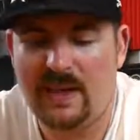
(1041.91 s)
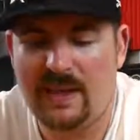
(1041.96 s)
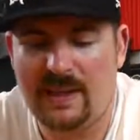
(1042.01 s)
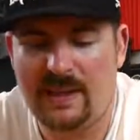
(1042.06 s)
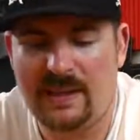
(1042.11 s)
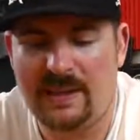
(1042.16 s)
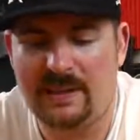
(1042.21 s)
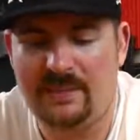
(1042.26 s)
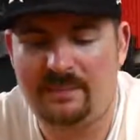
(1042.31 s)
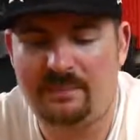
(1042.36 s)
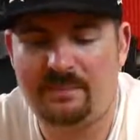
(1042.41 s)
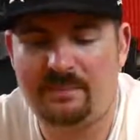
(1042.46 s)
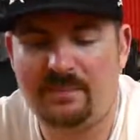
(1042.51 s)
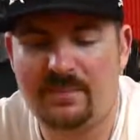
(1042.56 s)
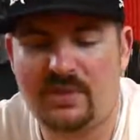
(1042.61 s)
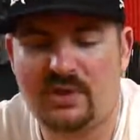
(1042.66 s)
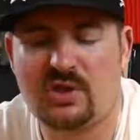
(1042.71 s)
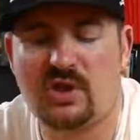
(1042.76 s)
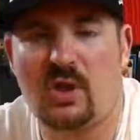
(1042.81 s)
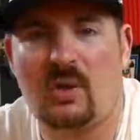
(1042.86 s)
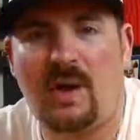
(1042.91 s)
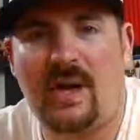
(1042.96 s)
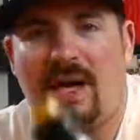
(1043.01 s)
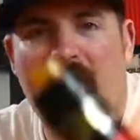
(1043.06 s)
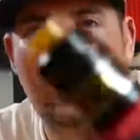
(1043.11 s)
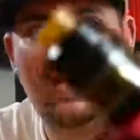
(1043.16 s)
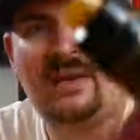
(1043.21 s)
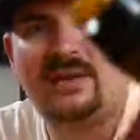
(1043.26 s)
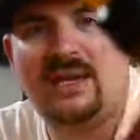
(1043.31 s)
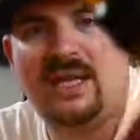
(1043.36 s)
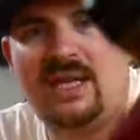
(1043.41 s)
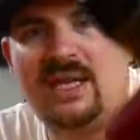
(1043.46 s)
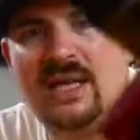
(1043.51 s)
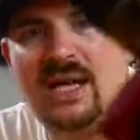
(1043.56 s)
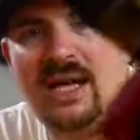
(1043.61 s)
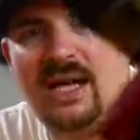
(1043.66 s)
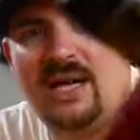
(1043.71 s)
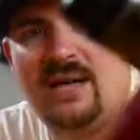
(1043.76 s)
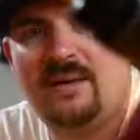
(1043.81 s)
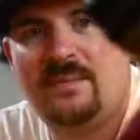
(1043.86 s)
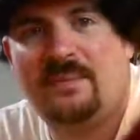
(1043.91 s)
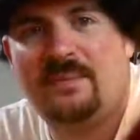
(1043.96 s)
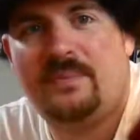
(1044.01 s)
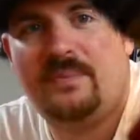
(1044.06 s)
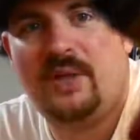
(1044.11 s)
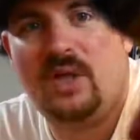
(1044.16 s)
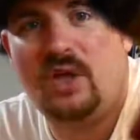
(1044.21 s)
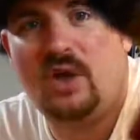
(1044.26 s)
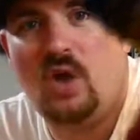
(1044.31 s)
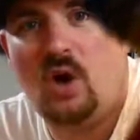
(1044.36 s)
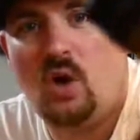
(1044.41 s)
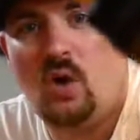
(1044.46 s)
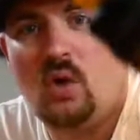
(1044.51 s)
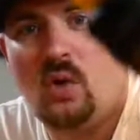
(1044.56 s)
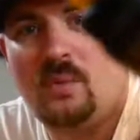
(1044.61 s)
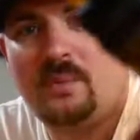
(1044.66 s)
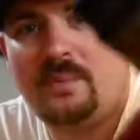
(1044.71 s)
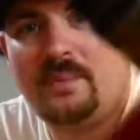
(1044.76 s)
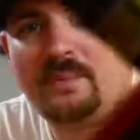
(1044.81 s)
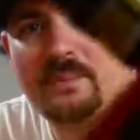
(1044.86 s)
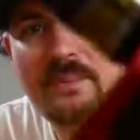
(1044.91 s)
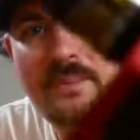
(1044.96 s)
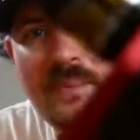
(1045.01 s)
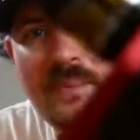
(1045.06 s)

So I got the Gnome